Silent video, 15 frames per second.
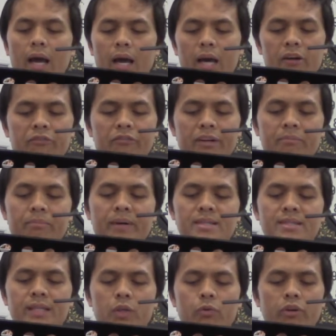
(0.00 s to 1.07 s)
Every
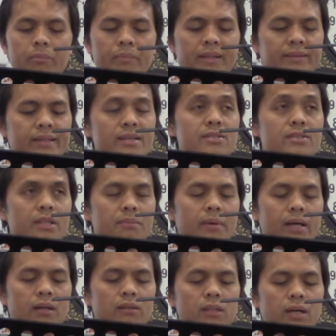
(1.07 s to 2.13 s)
person will be tested by
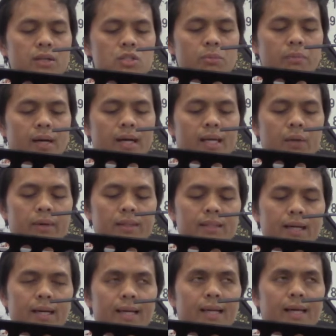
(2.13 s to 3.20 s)
Allah subhanahu wa
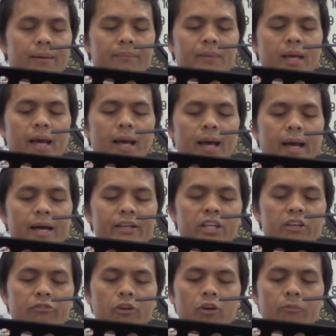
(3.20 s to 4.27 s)
ta'ala, and
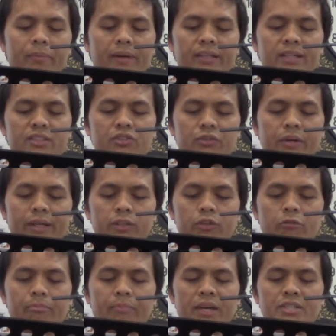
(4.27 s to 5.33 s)
developing the trait
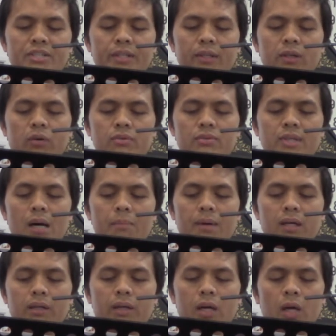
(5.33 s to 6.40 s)
of patience or
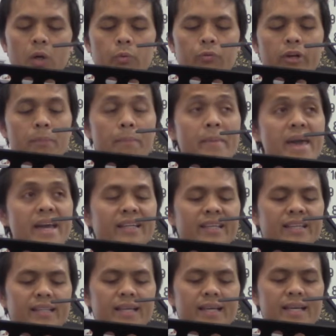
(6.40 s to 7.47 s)
sabr will make
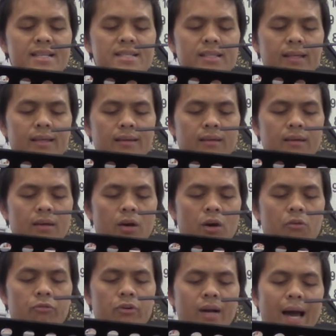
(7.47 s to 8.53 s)
it easy
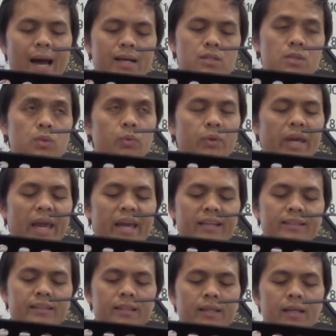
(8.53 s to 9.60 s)
for us to
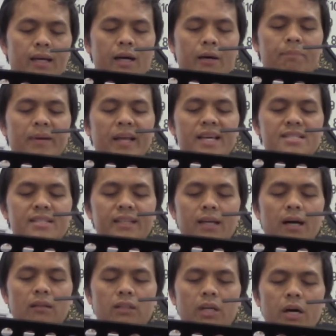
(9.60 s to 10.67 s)
gain a place in
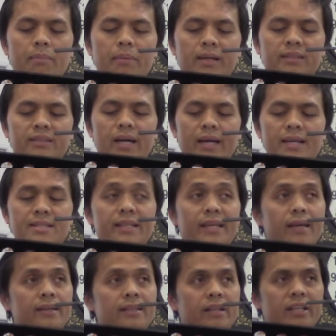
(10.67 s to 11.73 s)
Allah's paradise
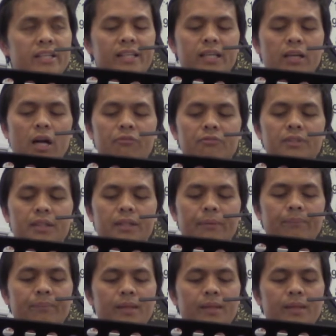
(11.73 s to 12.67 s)
in the hereafter.